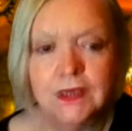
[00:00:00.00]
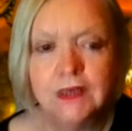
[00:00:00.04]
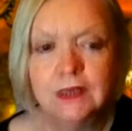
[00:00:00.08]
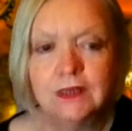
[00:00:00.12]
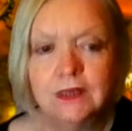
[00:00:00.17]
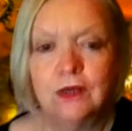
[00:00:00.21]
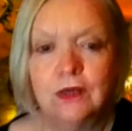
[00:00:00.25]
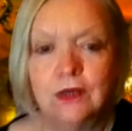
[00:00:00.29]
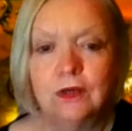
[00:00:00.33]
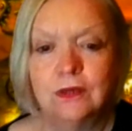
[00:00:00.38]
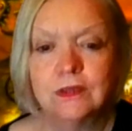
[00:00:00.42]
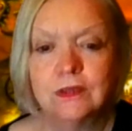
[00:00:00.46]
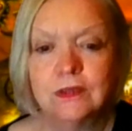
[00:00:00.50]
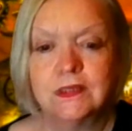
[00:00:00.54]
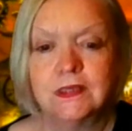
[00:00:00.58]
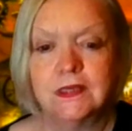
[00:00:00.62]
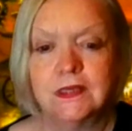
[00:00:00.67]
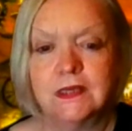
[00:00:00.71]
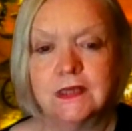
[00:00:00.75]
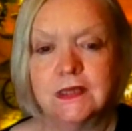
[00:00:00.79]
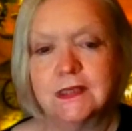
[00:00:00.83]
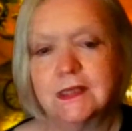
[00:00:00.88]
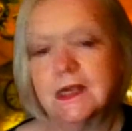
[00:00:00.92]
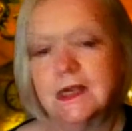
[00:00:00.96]
the in-laws
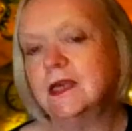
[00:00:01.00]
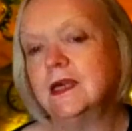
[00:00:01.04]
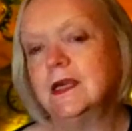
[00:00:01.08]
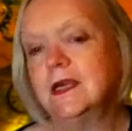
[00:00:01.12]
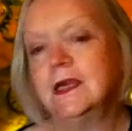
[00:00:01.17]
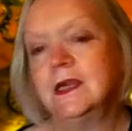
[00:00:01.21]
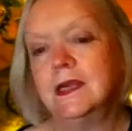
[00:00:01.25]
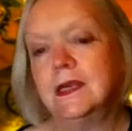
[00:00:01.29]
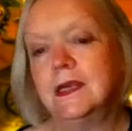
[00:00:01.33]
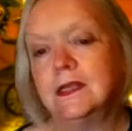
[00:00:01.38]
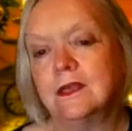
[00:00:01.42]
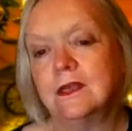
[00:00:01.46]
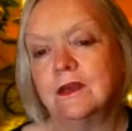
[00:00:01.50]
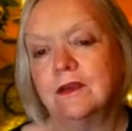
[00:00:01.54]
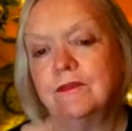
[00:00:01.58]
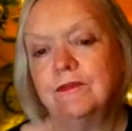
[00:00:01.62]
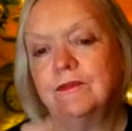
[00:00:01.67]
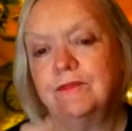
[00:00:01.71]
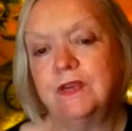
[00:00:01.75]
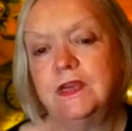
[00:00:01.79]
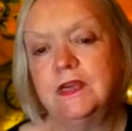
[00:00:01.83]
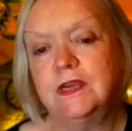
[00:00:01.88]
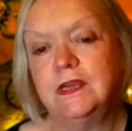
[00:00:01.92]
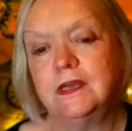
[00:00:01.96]
that are saying that
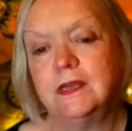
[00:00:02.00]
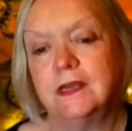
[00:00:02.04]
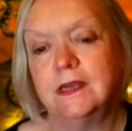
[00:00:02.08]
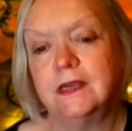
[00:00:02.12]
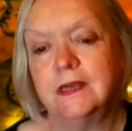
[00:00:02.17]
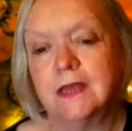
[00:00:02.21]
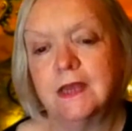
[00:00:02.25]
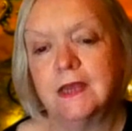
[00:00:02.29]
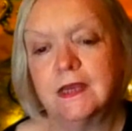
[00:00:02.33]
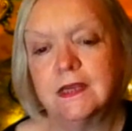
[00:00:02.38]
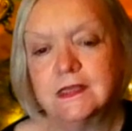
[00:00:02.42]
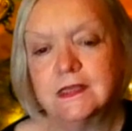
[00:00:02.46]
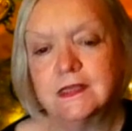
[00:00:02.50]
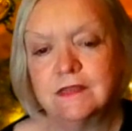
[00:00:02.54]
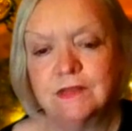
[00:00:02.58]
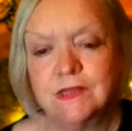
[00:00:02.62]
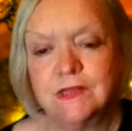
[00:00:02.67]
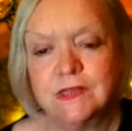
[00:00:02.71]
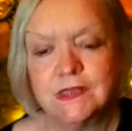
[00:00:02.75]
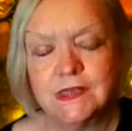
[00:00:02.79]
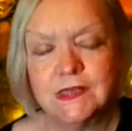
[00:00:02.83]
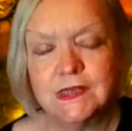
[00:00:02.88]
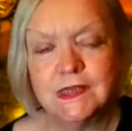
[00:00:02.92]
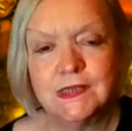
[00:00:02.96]
are feeding
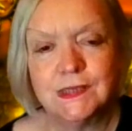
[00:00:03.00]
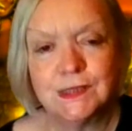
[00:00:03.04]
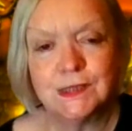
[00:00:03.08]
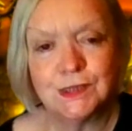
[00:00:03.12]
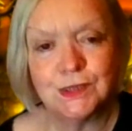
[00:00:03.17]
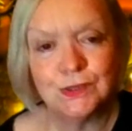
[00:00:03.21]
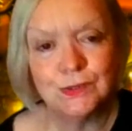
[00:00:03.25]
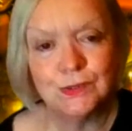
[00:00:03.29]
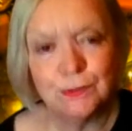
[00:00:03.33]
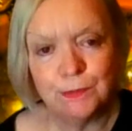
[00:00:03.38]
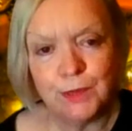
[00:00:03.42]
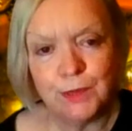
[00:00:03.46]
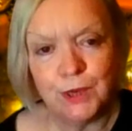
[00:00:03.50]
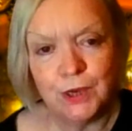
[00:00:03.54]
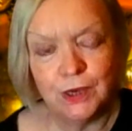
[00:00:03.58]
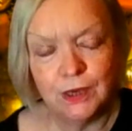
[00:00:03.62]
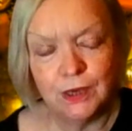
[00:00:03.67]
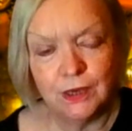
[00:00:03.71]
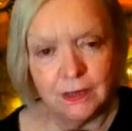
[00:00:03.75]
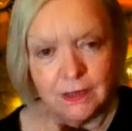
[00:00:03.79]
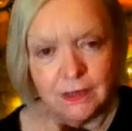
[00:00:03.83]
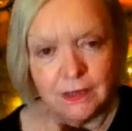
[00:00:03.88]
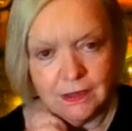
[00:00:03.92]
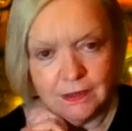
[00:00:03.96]
negativities to the
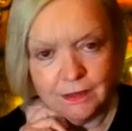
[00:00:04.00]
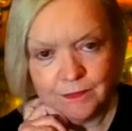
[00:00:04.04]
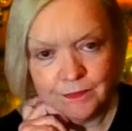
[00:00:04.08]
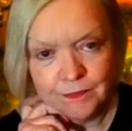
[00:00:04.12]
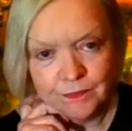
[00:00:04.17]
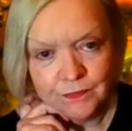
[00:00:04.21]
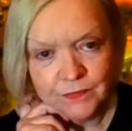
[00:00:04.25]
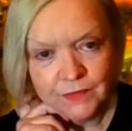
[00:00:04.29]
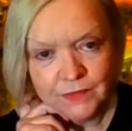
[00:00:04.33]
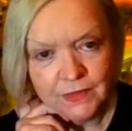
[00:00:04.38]
partner